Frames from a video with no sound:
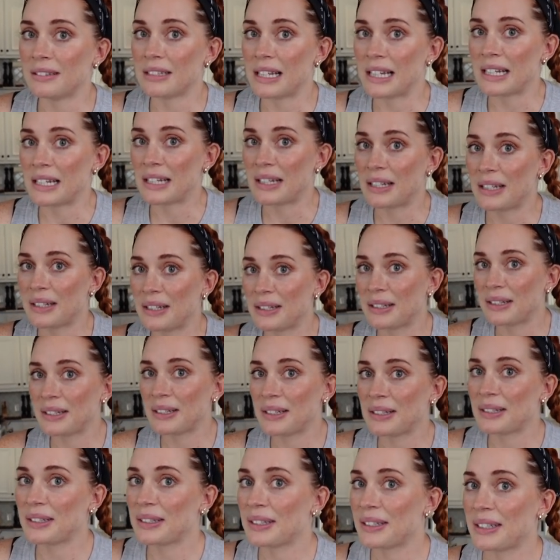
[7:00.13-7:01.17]
like
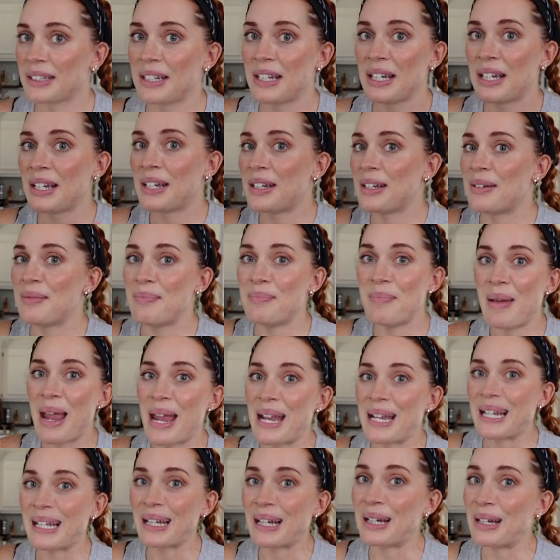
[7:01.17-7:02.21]

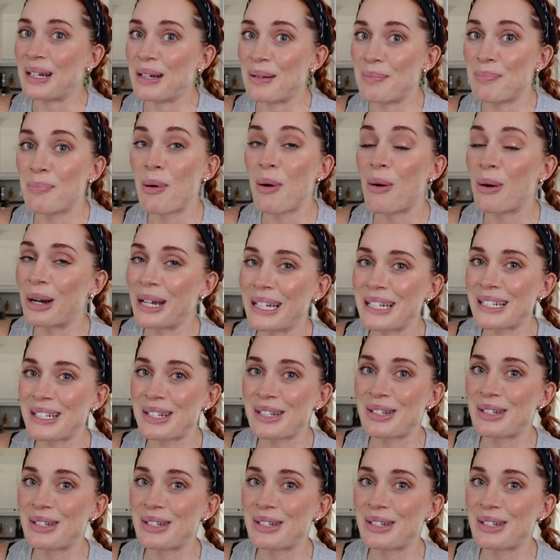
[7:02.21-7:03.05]
made a point